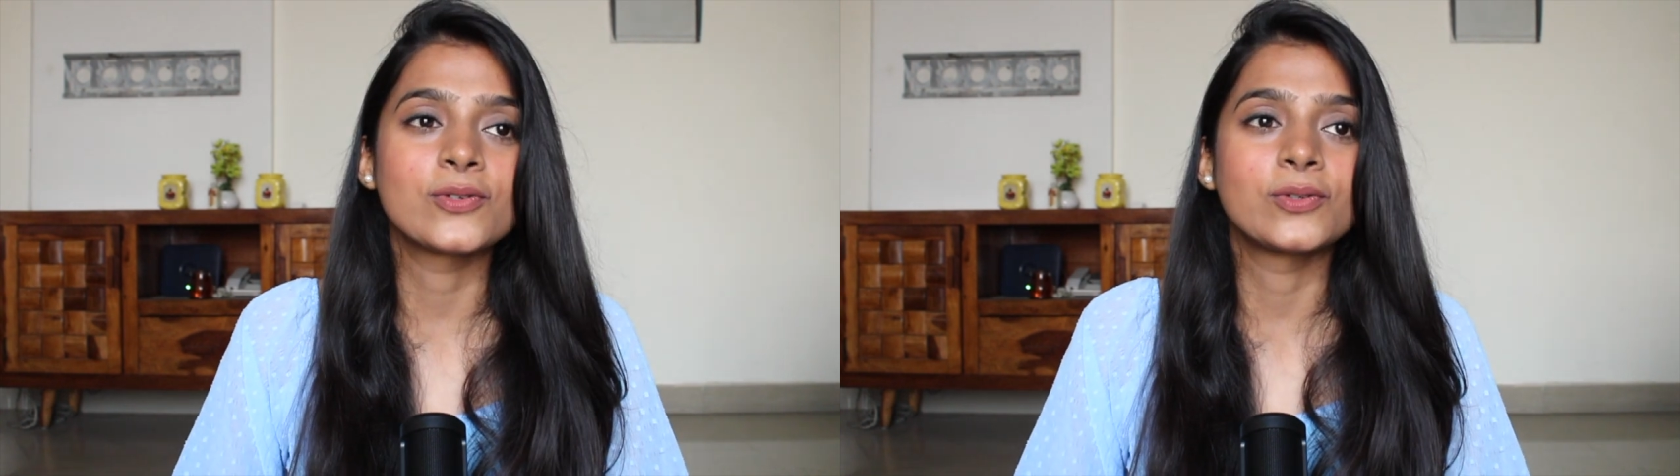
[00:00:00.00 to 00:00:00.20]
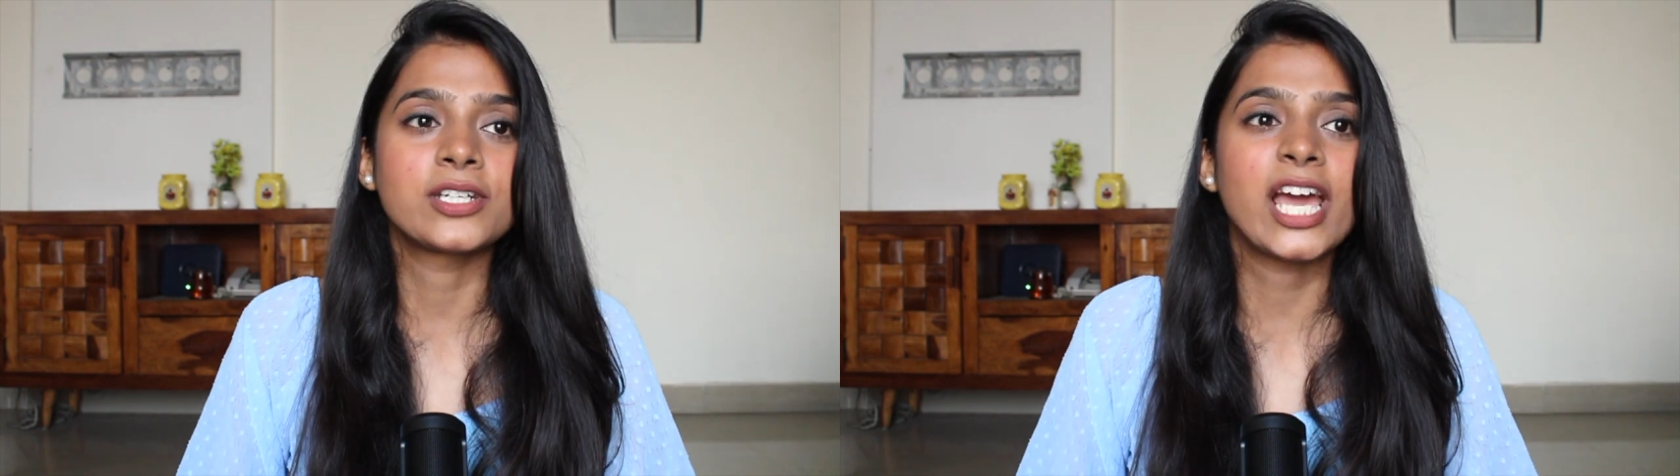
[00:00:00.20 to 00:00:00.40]

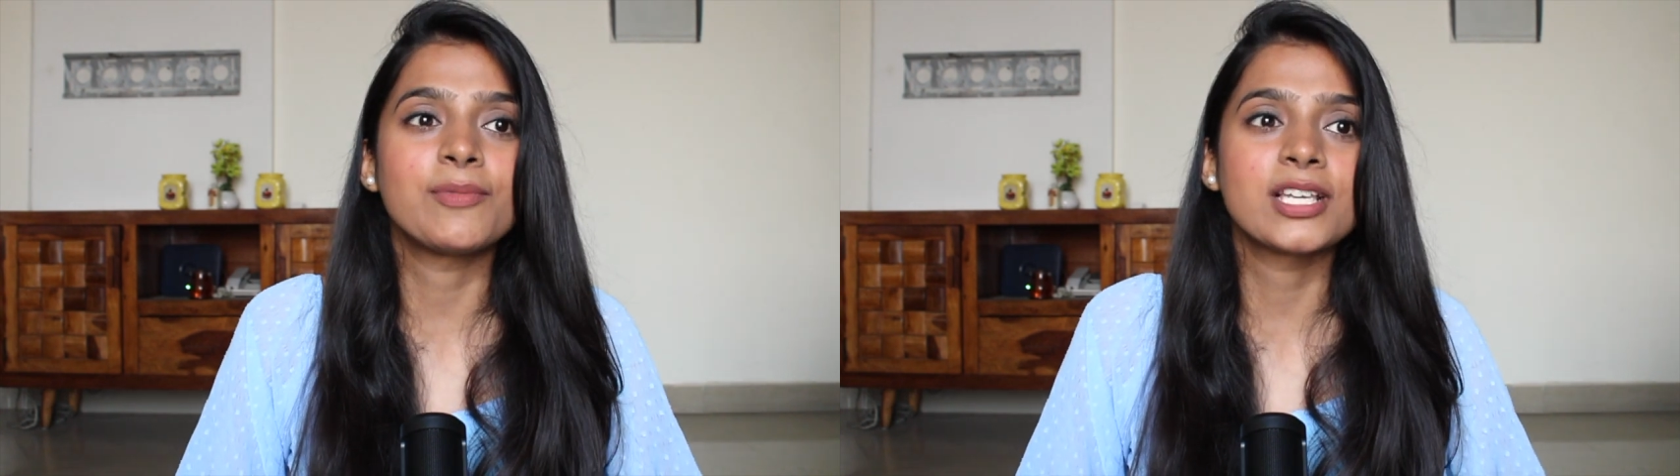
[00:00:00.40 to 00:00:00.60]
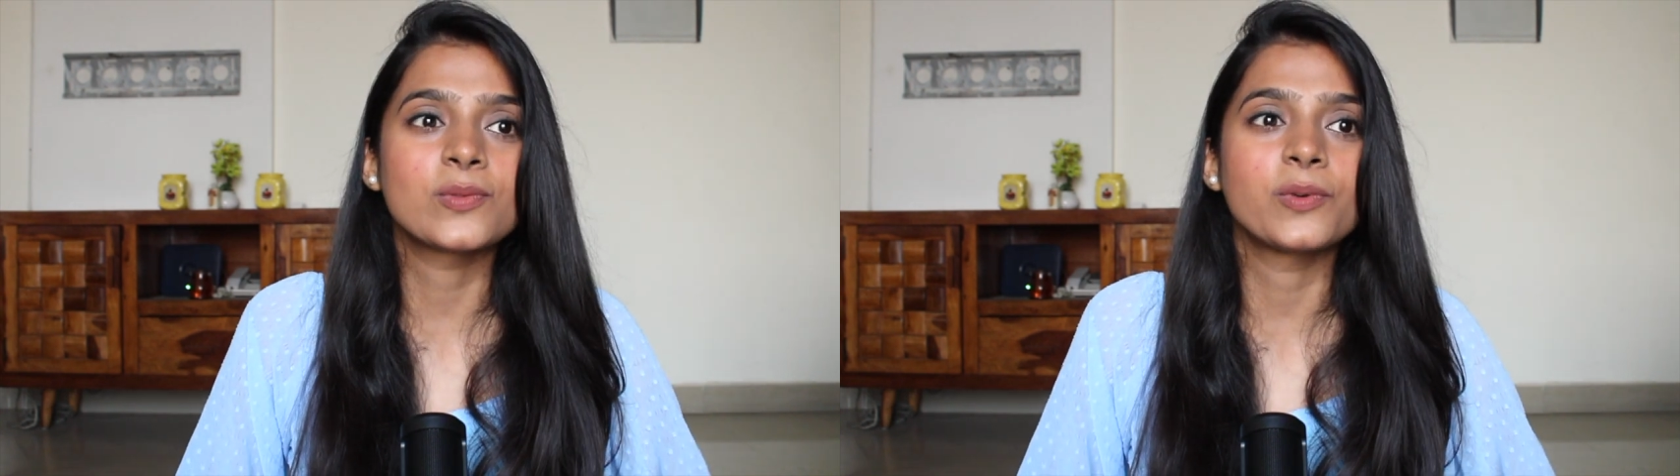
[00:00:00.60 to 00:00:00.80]
so the
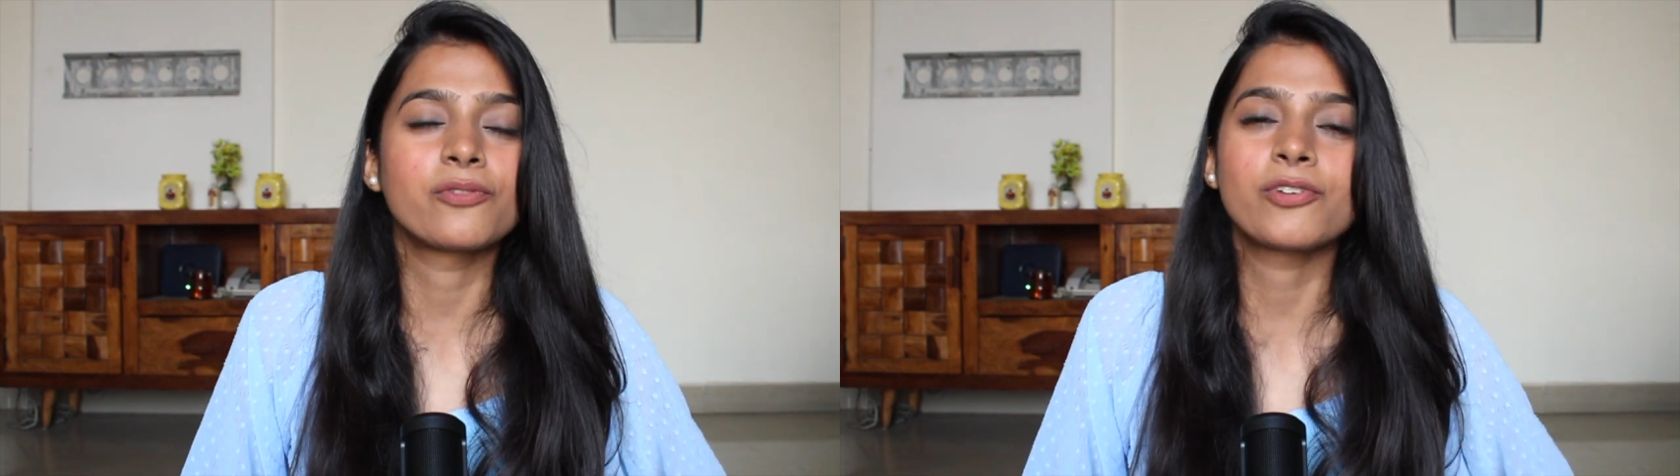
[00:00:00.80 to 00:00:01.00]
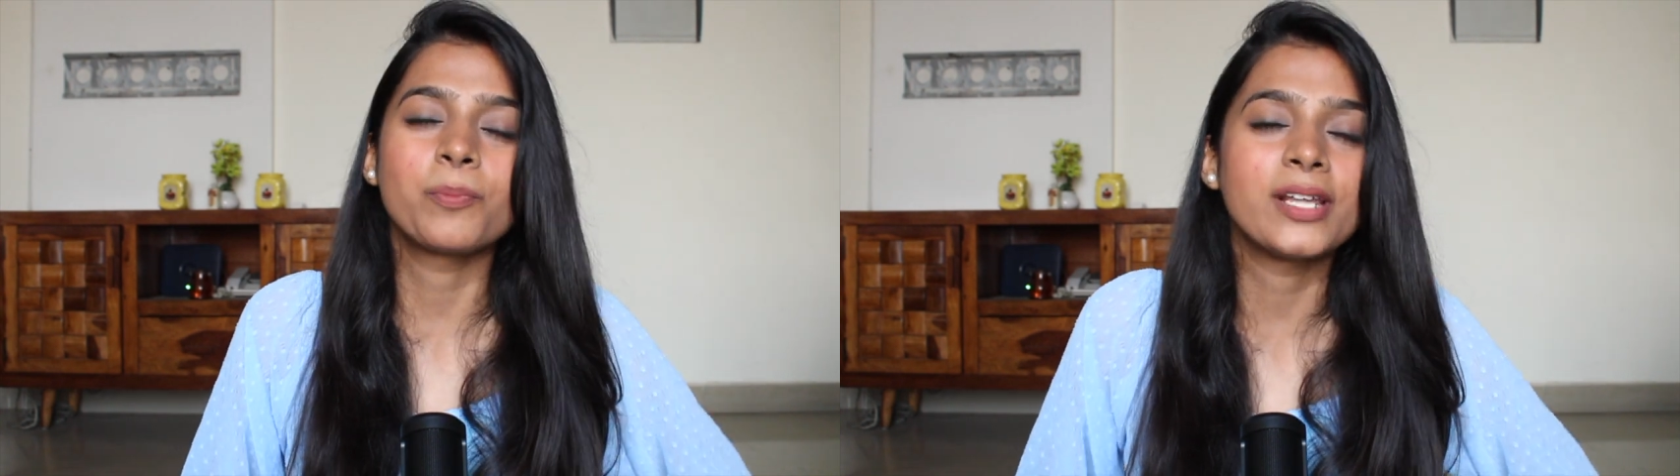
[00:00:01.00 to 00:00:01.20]
timings were
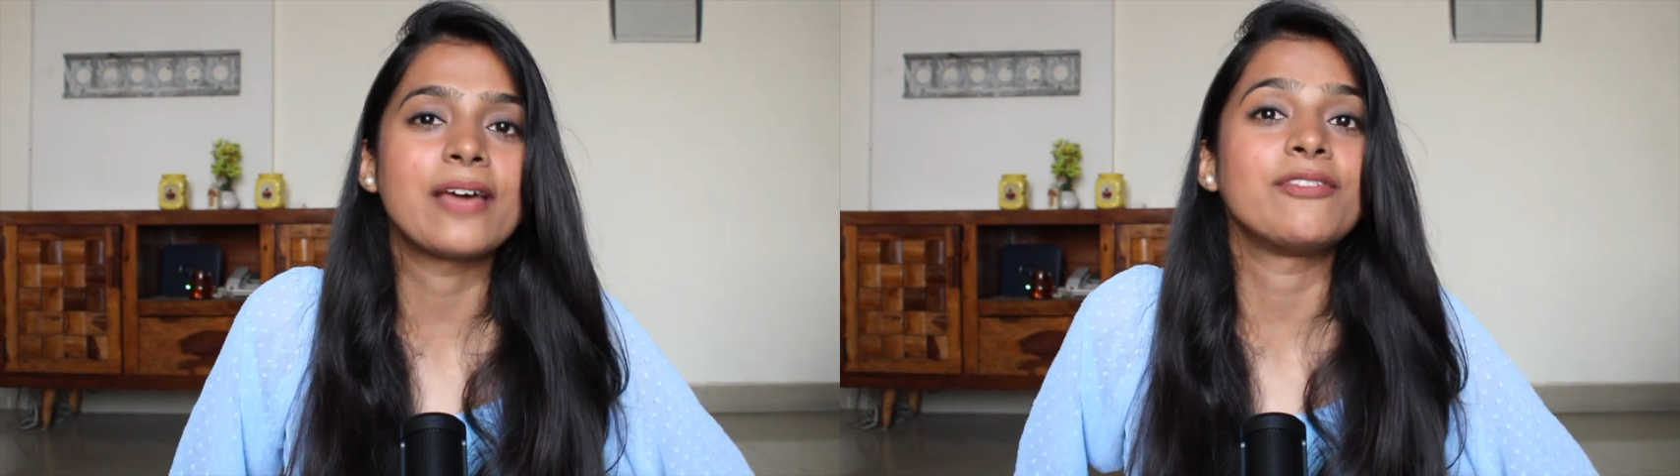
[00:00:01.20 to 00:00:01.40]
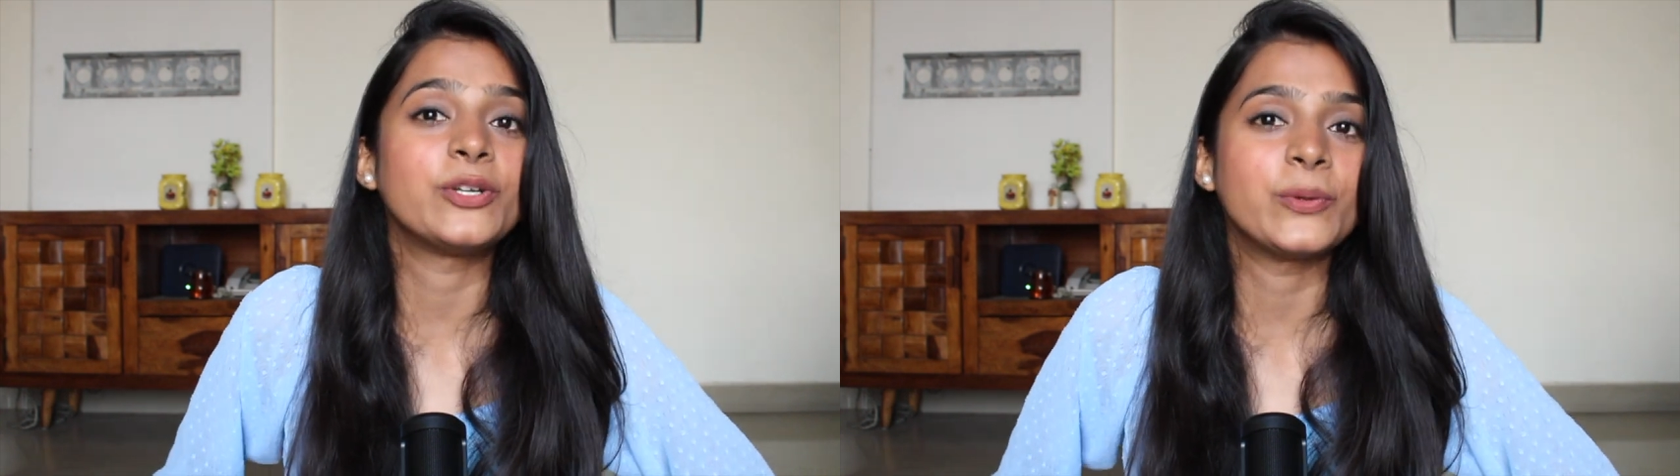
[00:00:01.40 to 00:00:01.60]
from
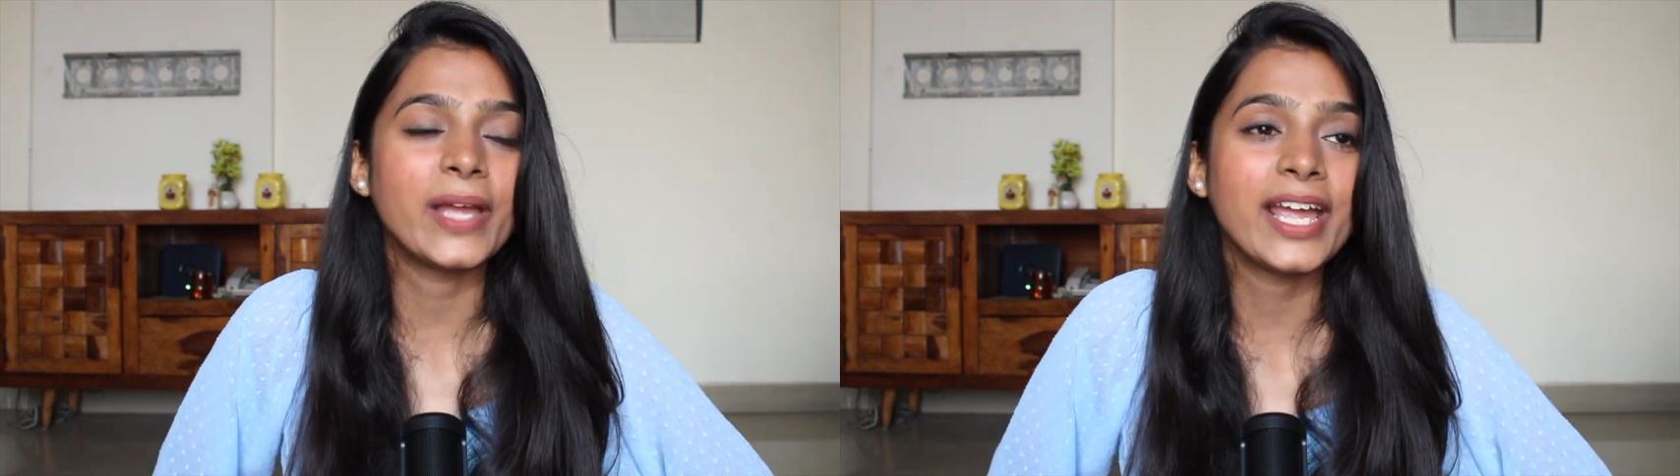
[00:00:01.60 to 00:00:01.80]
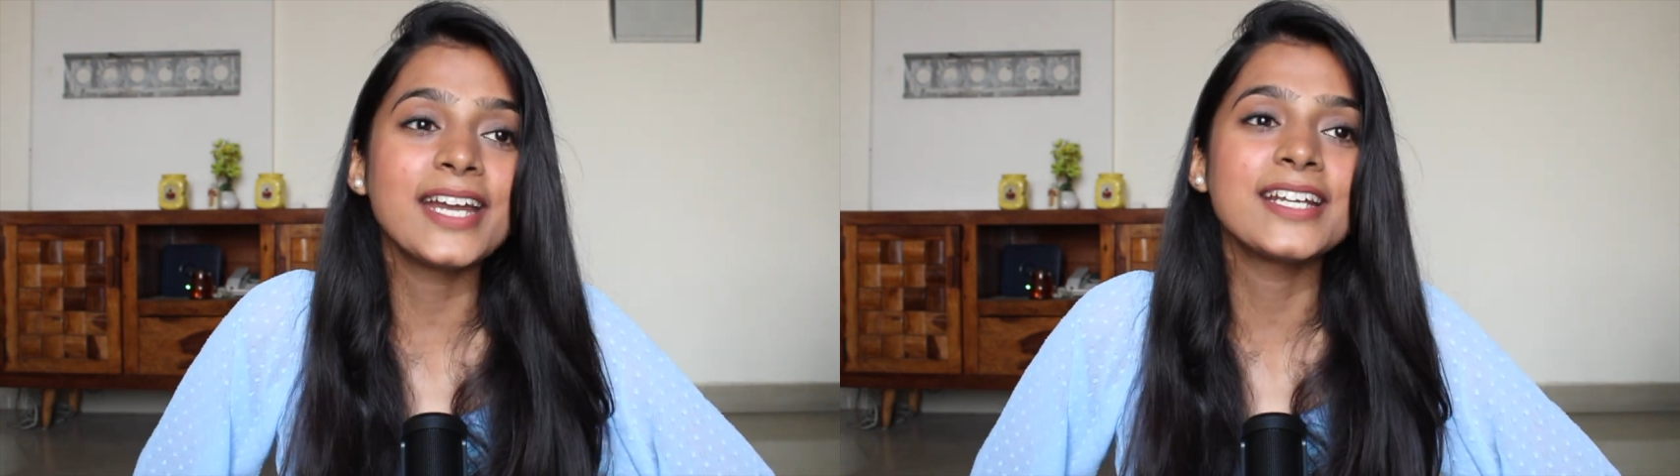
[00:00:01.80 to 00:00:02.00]
11 to
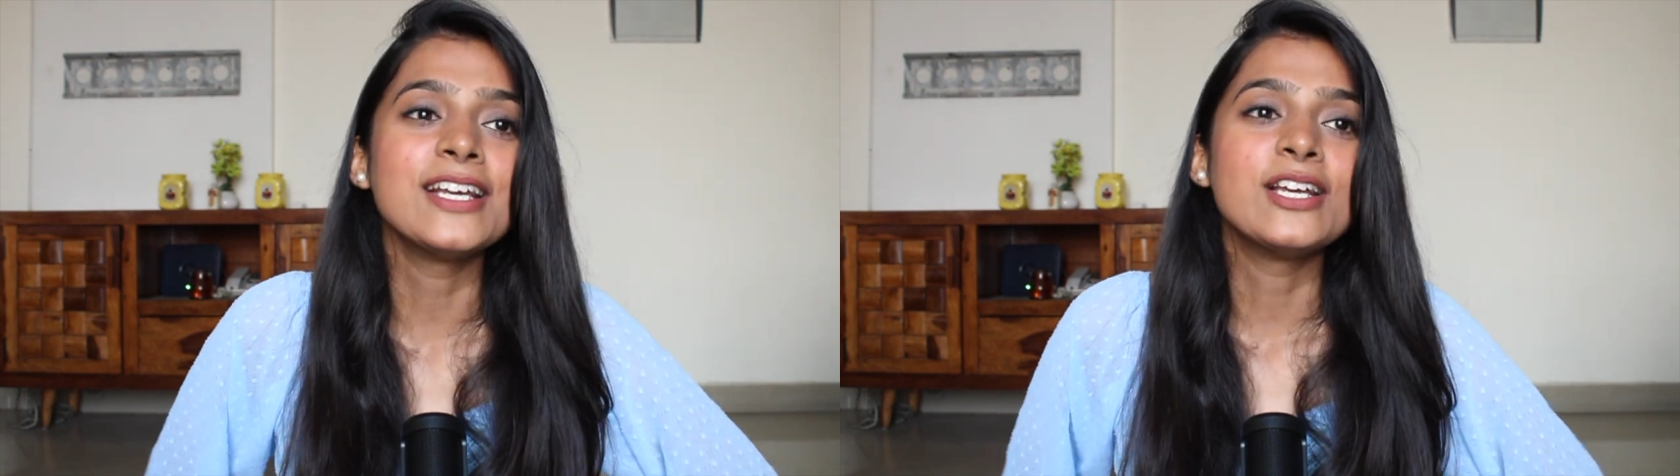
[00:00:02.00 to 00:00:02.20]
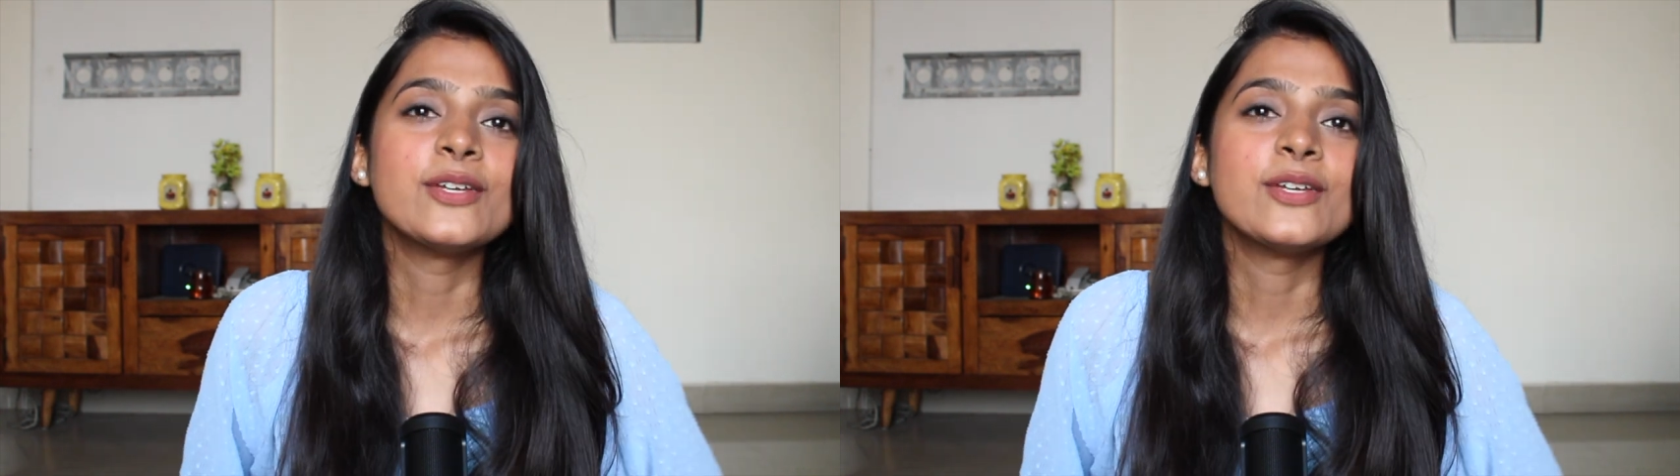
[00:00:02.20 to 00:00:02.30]
8.